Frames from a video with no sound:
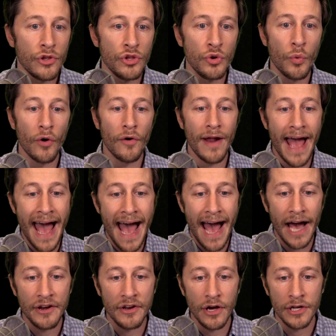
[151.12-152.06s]
you are
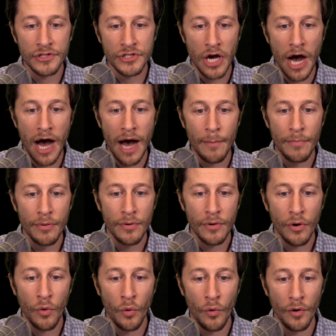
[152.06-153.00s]
at a top
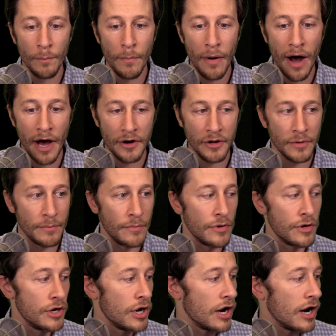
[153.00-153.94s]
or bottom
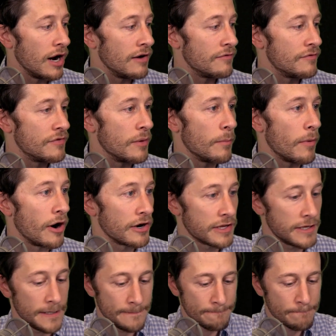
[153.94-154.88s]
of the
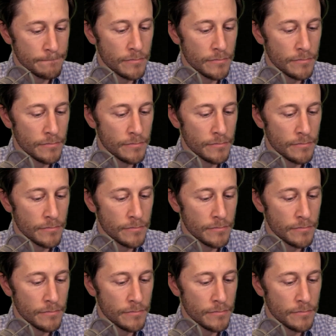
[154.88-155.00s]
market.